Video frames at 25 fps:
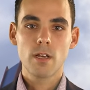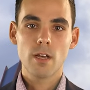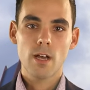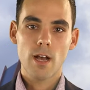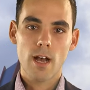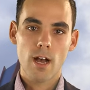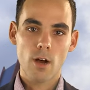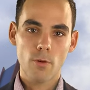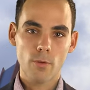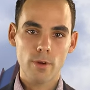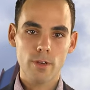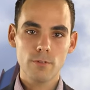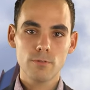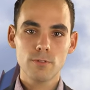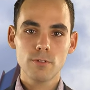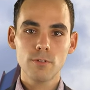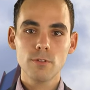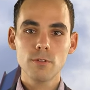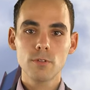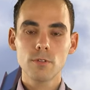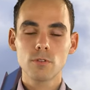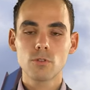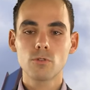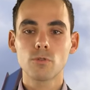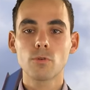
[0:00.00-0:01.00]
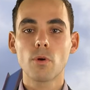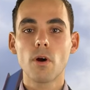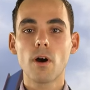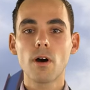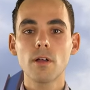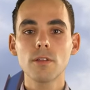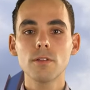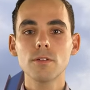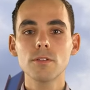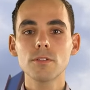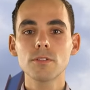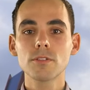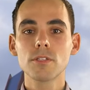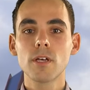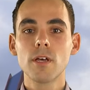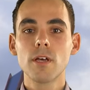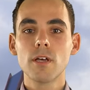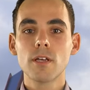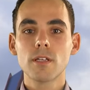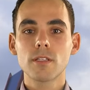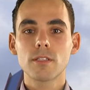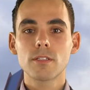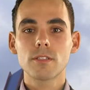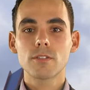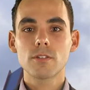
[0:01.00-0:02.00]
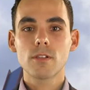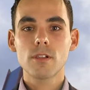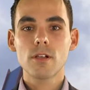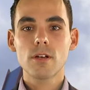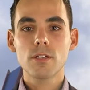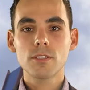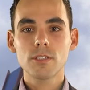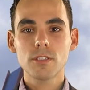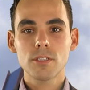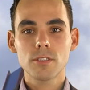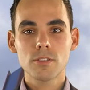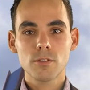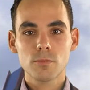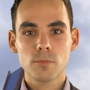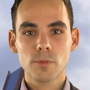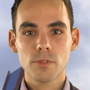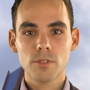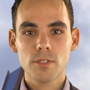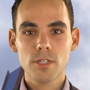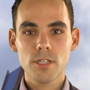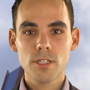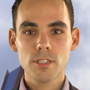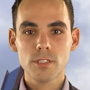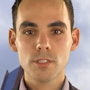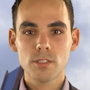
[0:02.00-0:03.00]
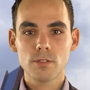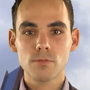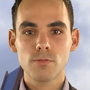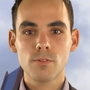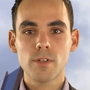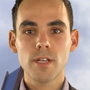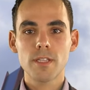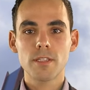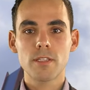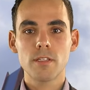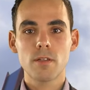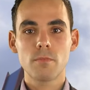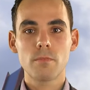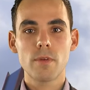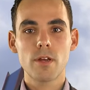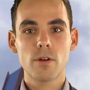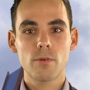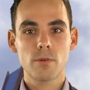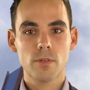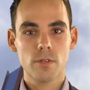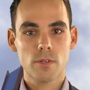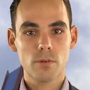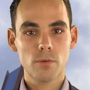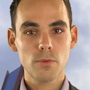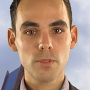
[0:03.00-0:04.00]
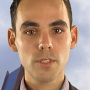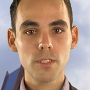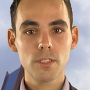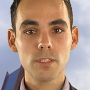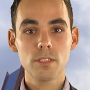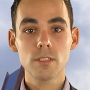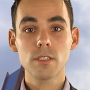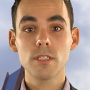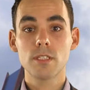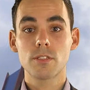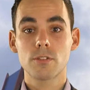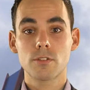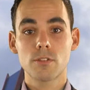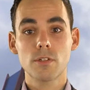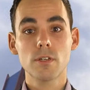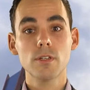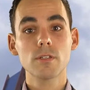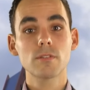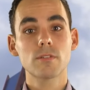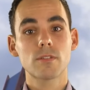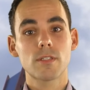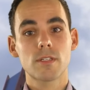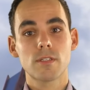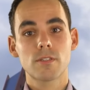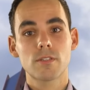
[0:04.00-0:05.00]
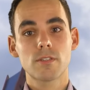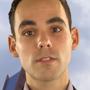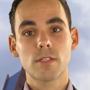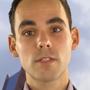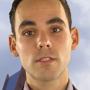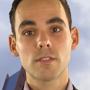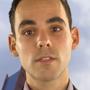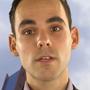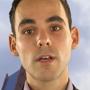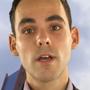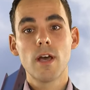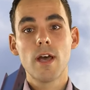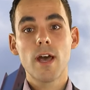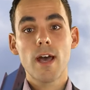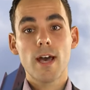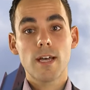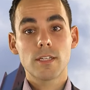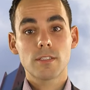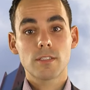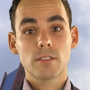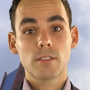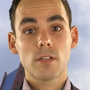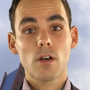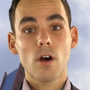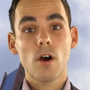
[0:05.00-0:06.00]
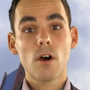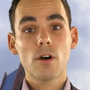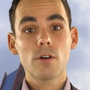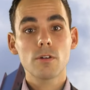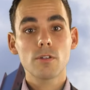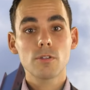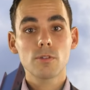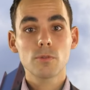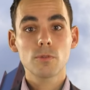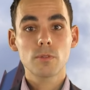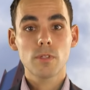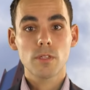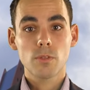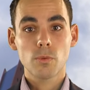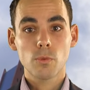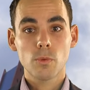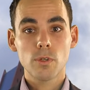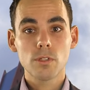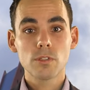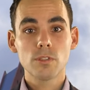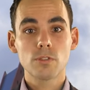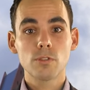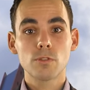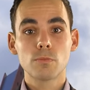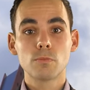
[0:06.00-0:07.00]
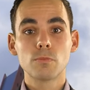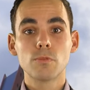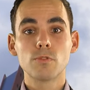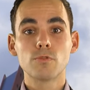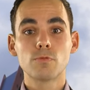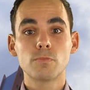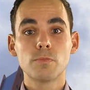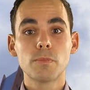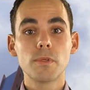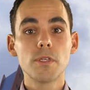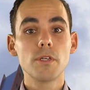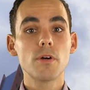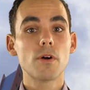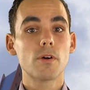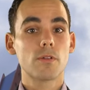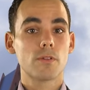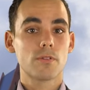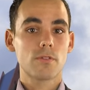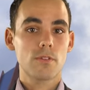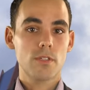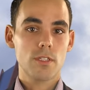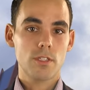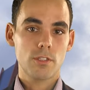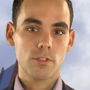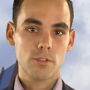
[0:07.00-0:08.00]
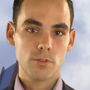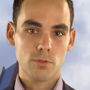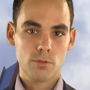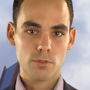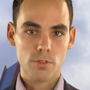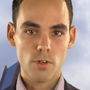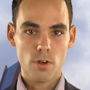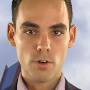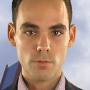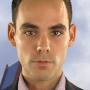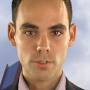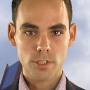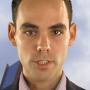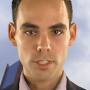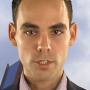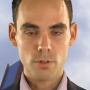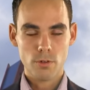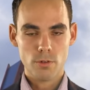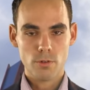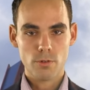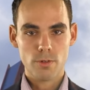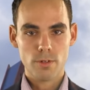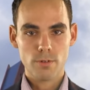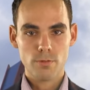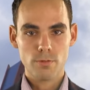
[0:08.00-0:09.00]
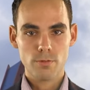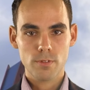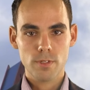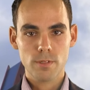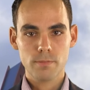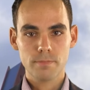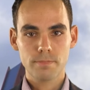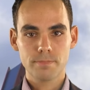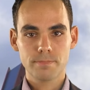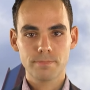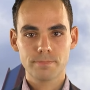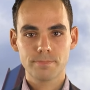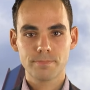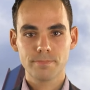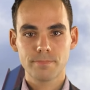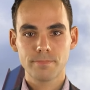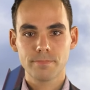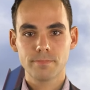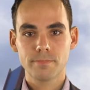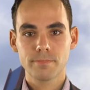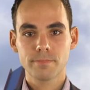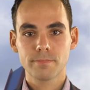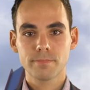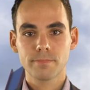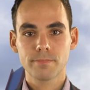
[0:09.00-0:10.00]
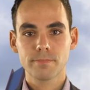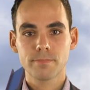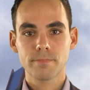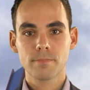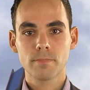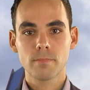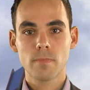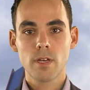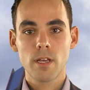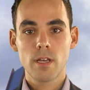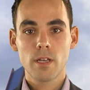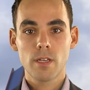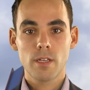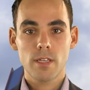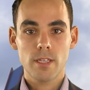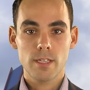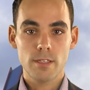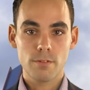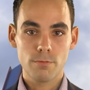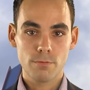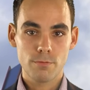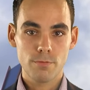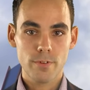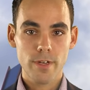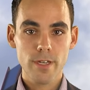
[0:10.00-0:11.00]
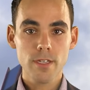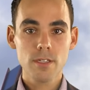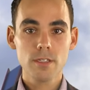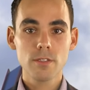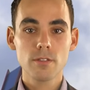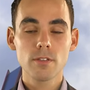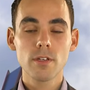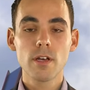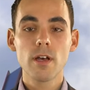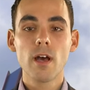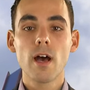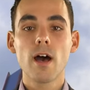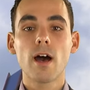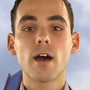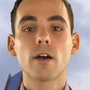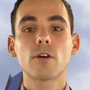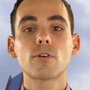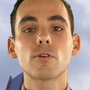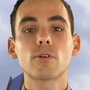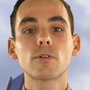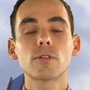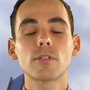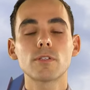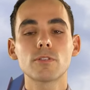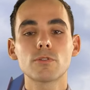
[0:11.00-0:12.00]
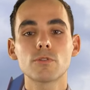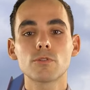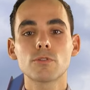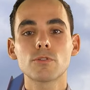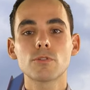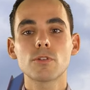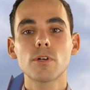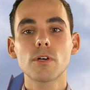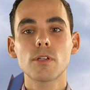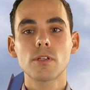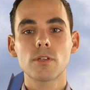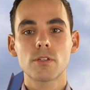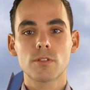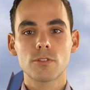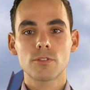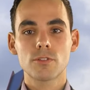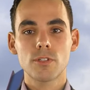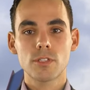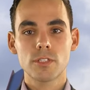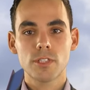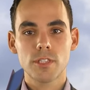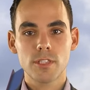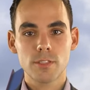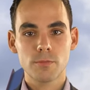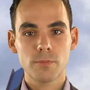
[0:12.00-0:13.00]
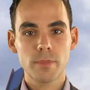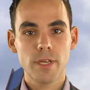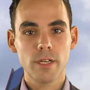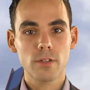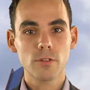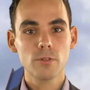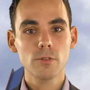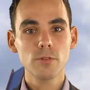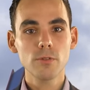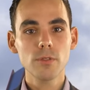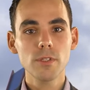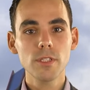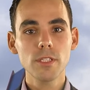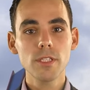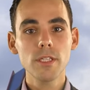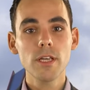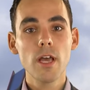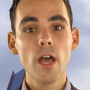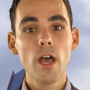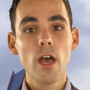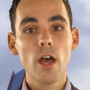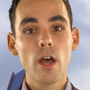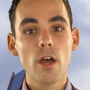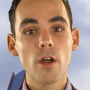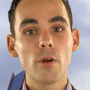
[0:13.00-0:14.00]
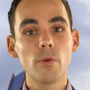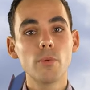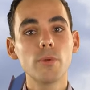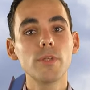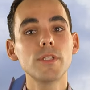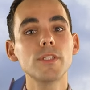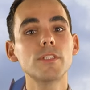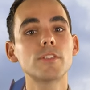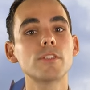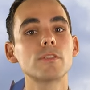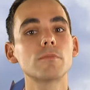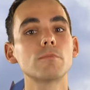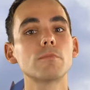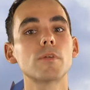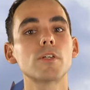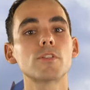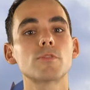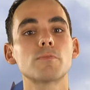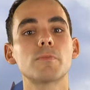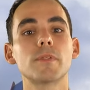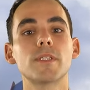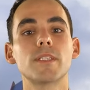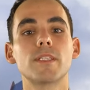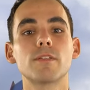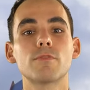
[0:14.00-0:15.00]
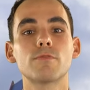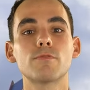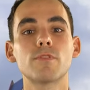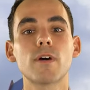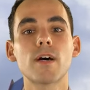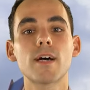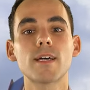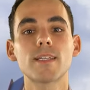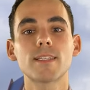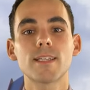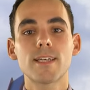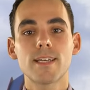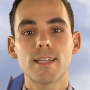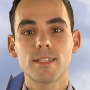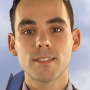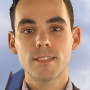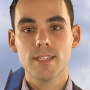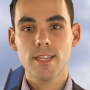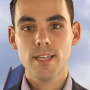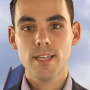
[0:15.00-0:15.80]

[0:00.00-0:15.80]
However, to others, this large interpretation of Latin American region is contested, as it argued that one should move beyond issues of geography. In fact, according to scholars such as Bianculli, a region must be defined as